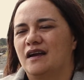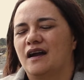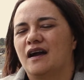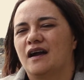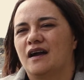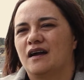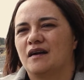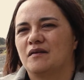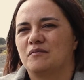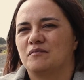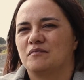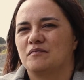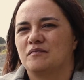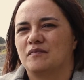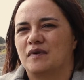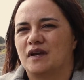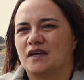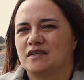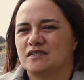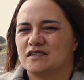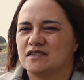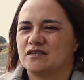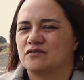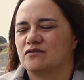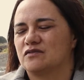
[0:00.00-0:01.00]

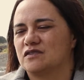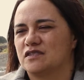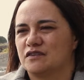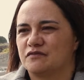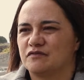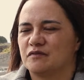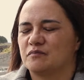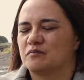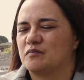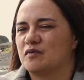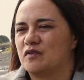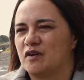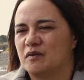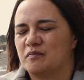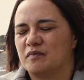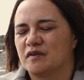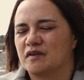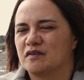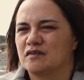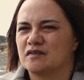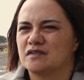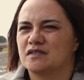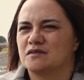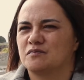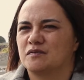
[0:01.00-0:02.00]
and sit on different pai,
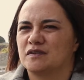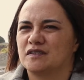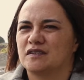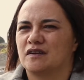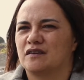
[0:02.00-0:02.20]
because we